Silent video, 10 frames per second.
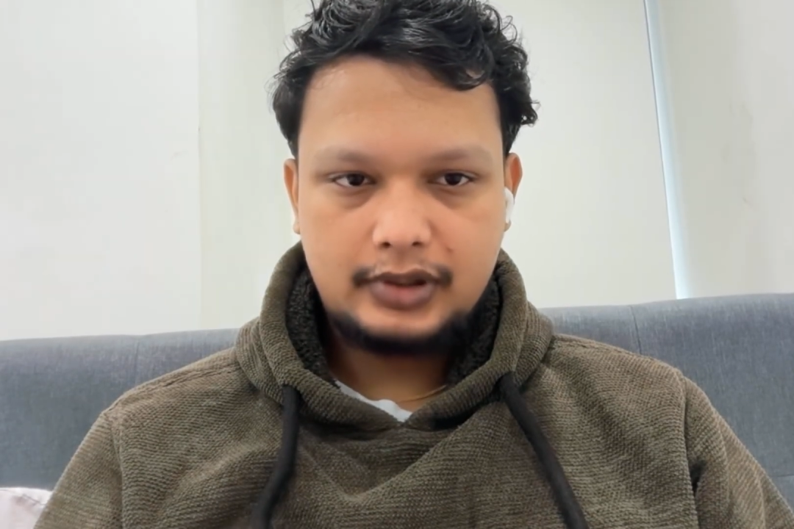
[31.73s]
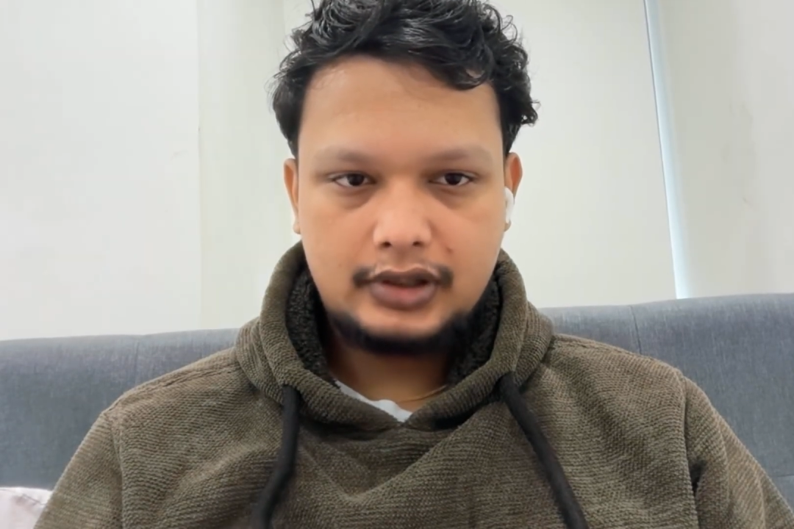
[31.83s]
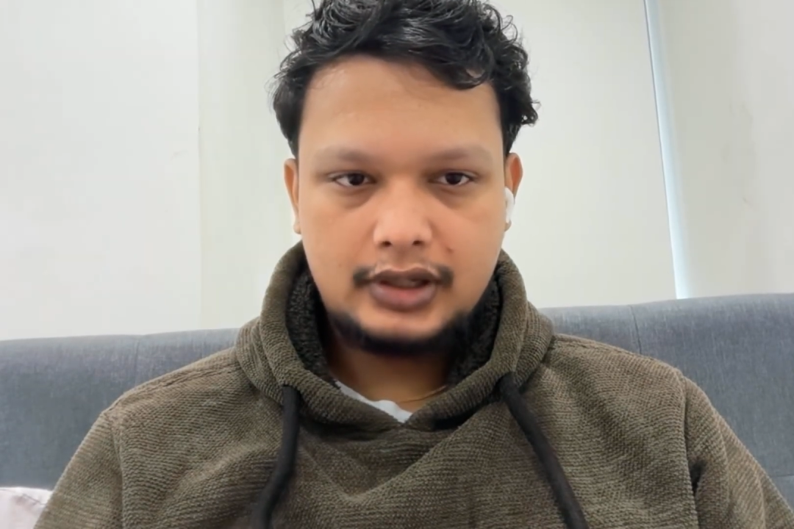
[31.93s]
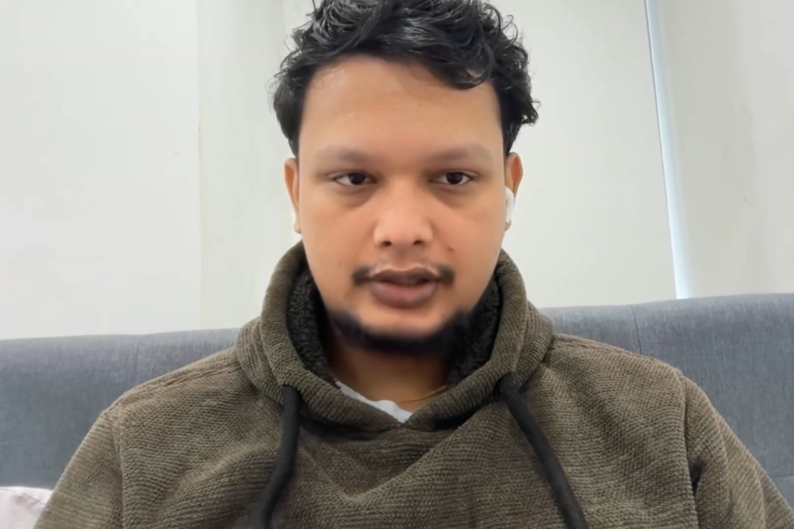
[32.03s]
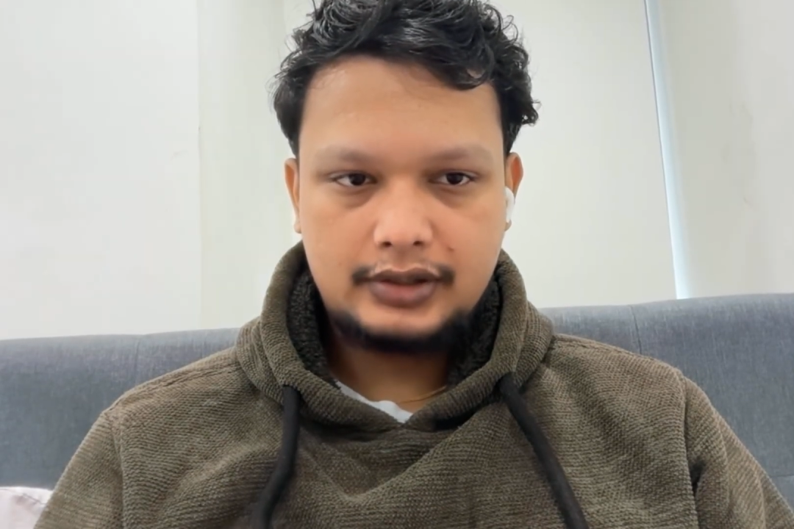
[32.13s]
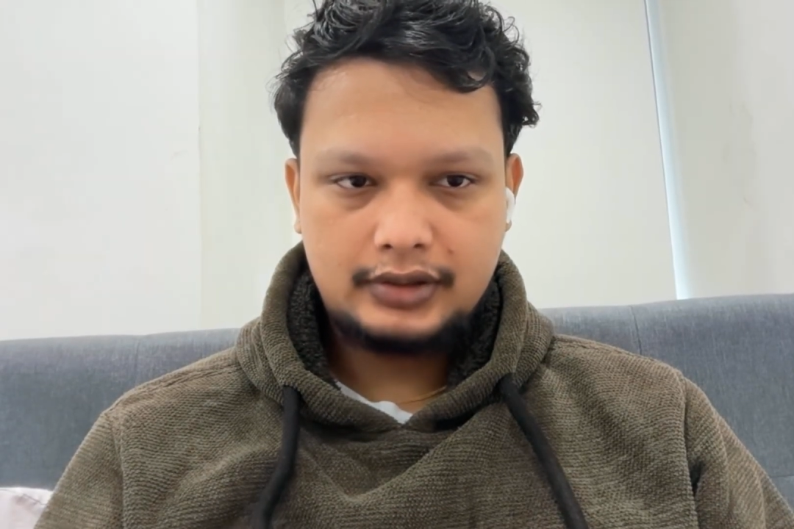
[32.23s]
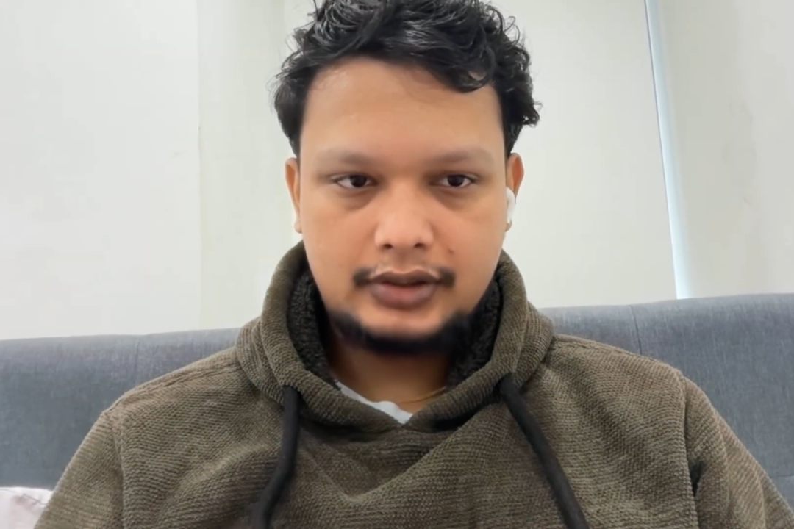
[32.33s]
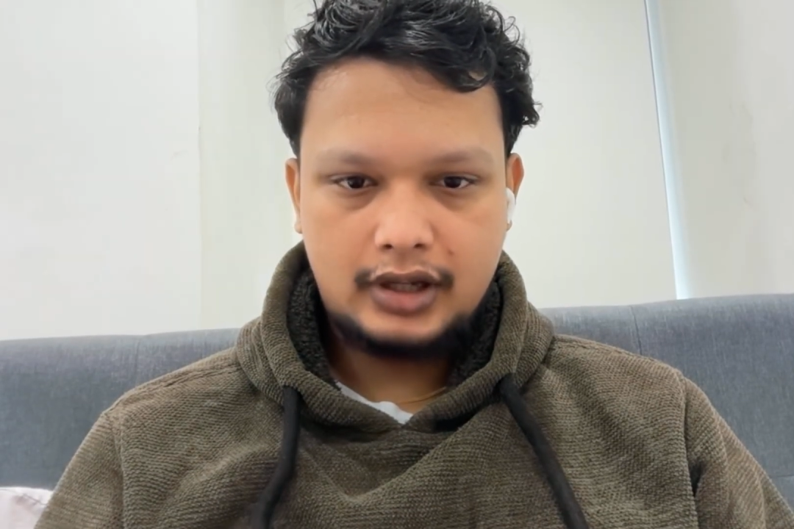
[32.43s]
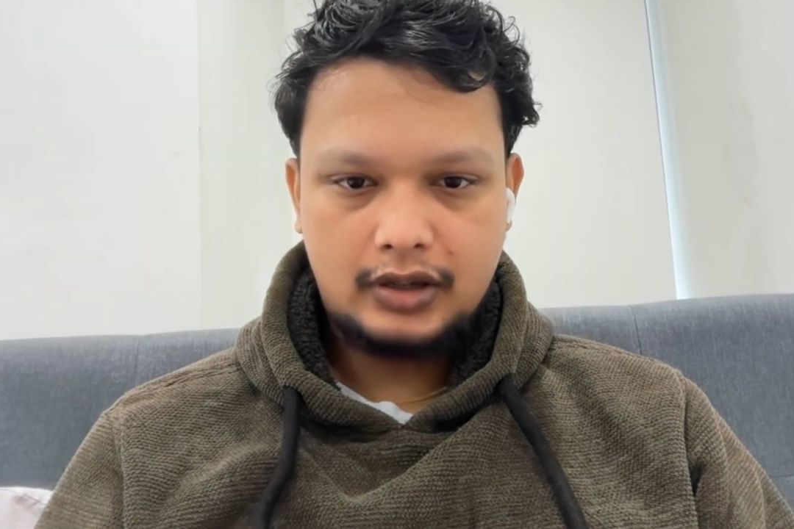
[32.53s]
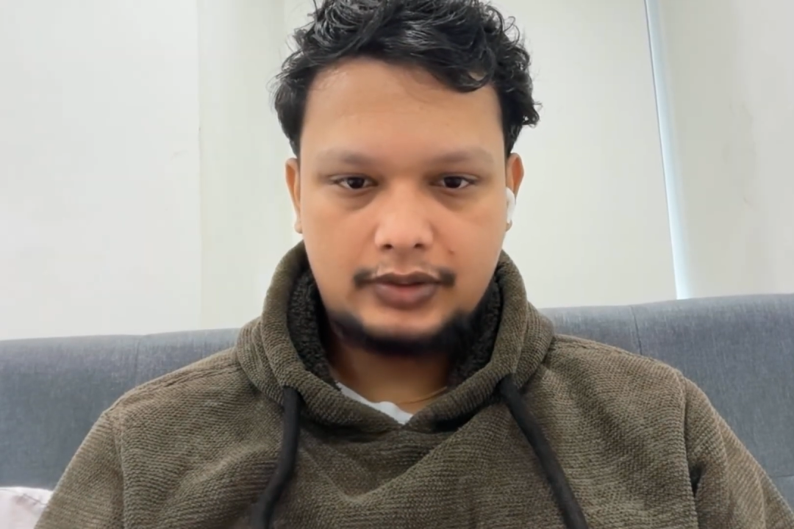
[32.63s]

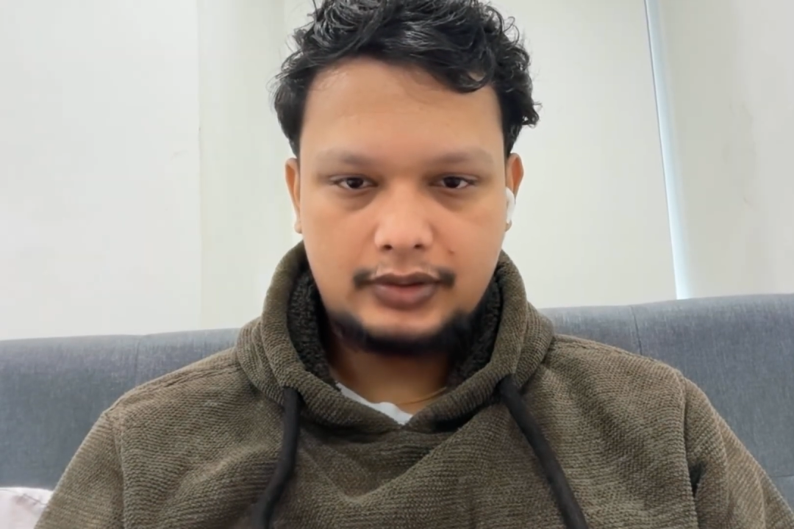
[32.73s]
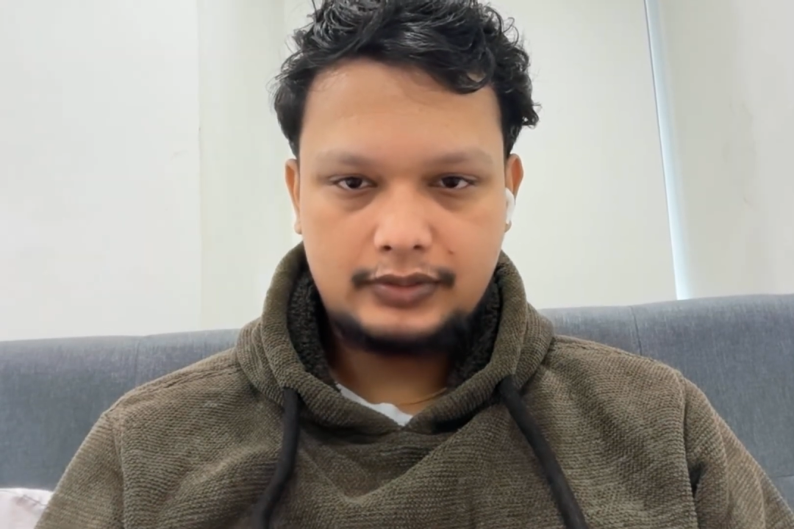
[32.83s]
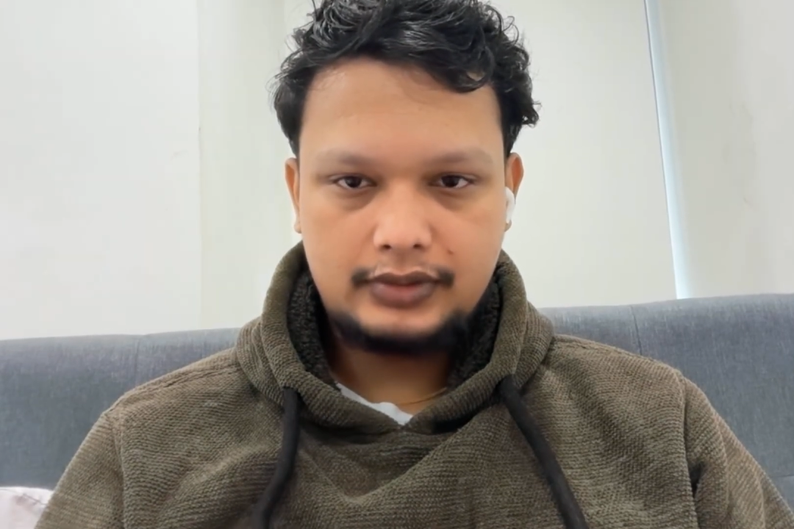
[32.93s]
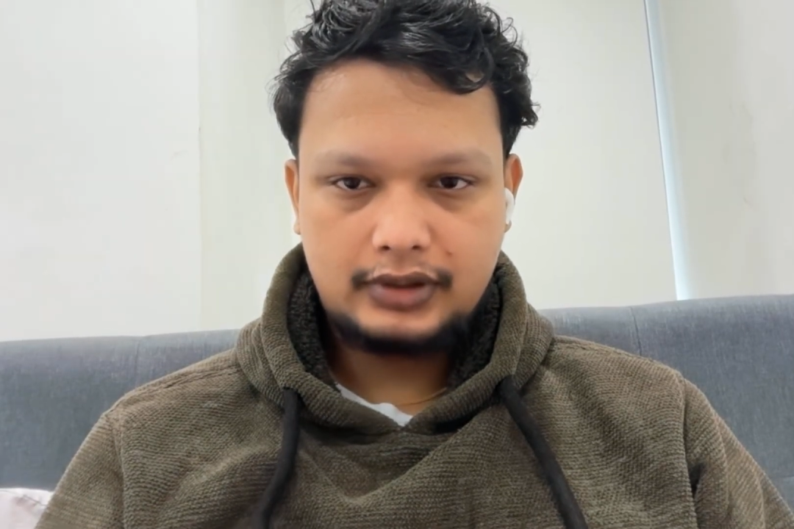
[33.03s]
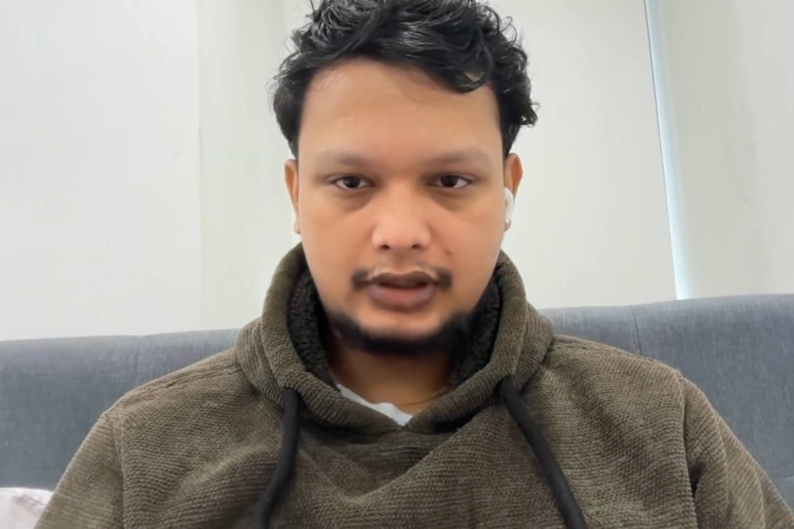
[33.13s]
organizations now use